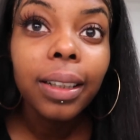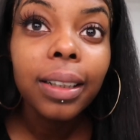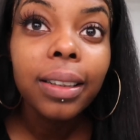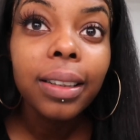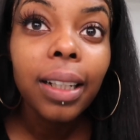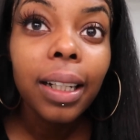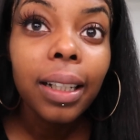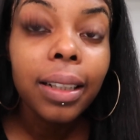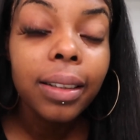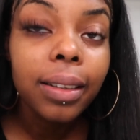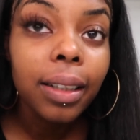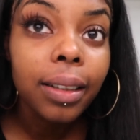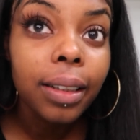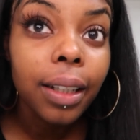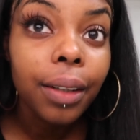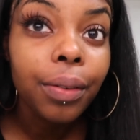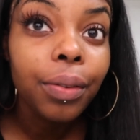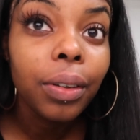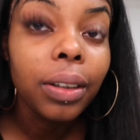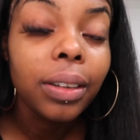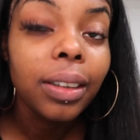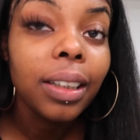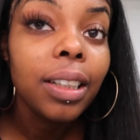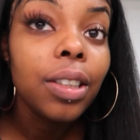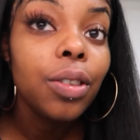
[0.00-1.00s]
this is the
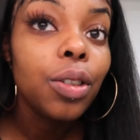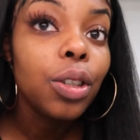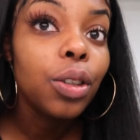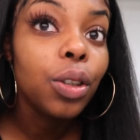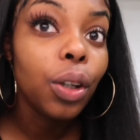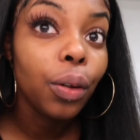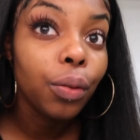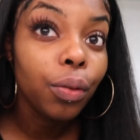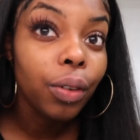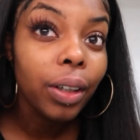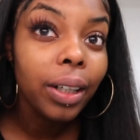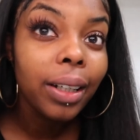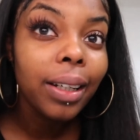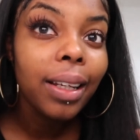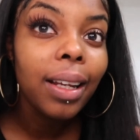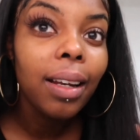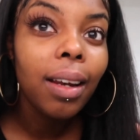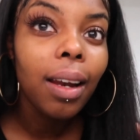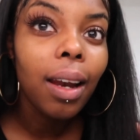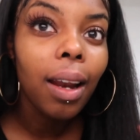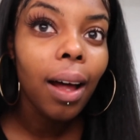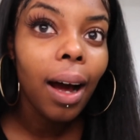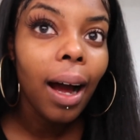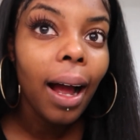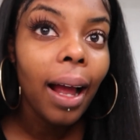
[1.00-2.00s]
difference. It's just a really
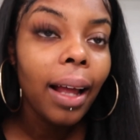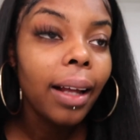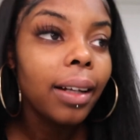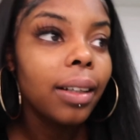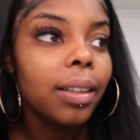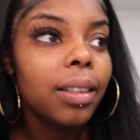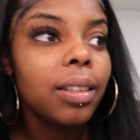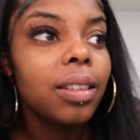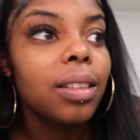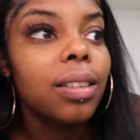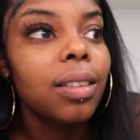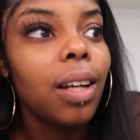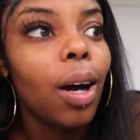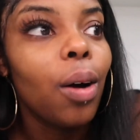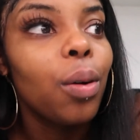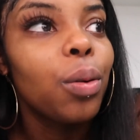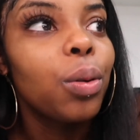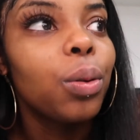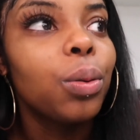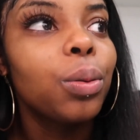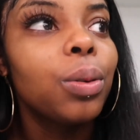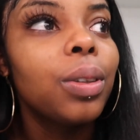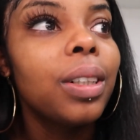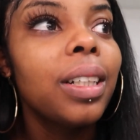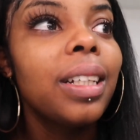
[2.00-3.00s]
light,
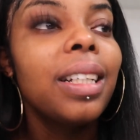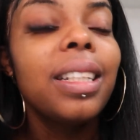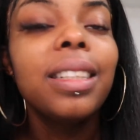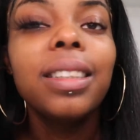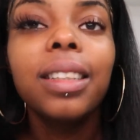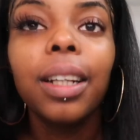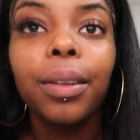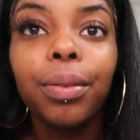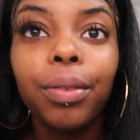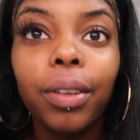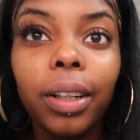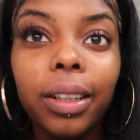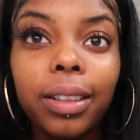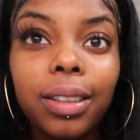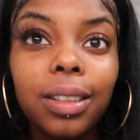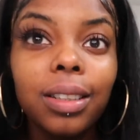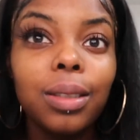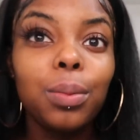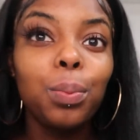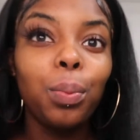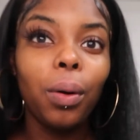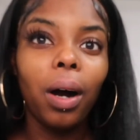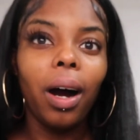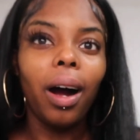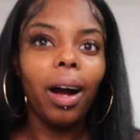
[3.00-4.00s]
subtle difference,
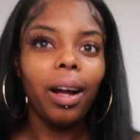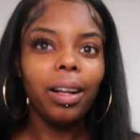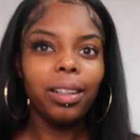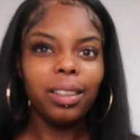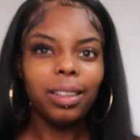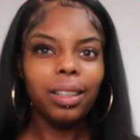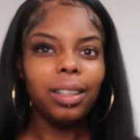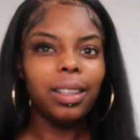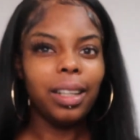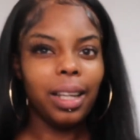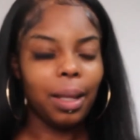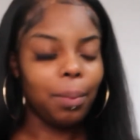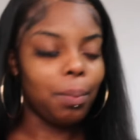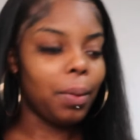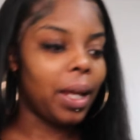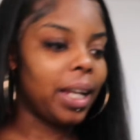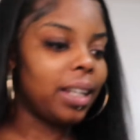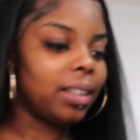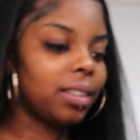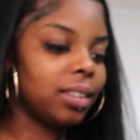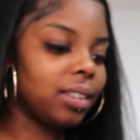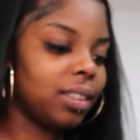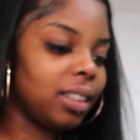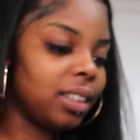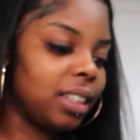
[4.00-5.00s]
but it
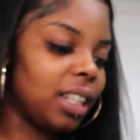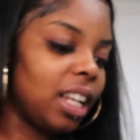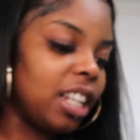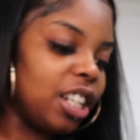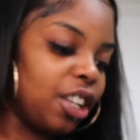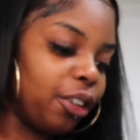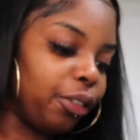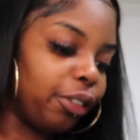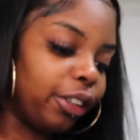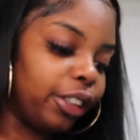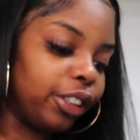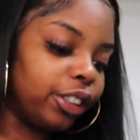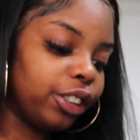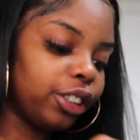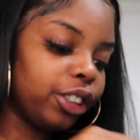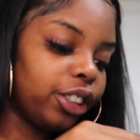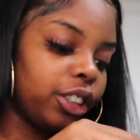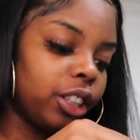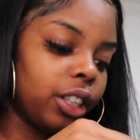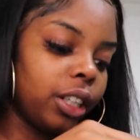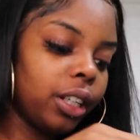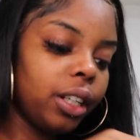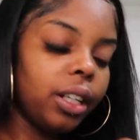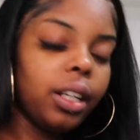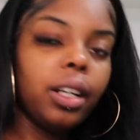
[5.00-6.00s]
makes a difference,
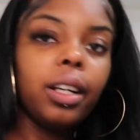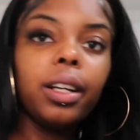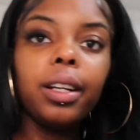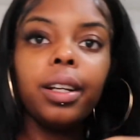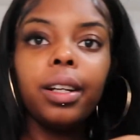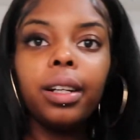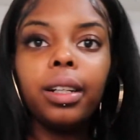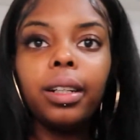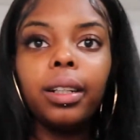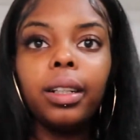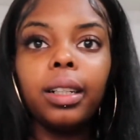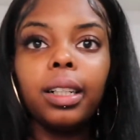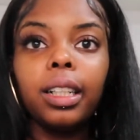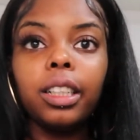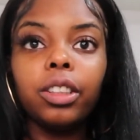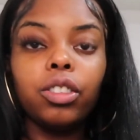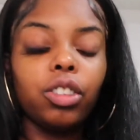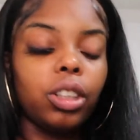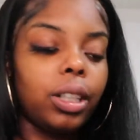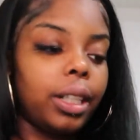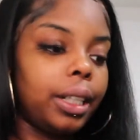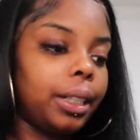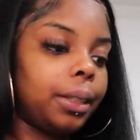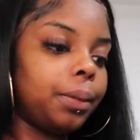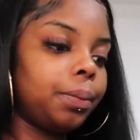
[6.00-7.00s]

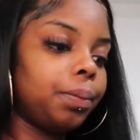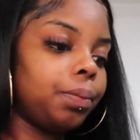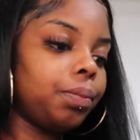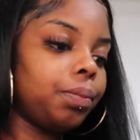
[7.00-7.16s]
literally.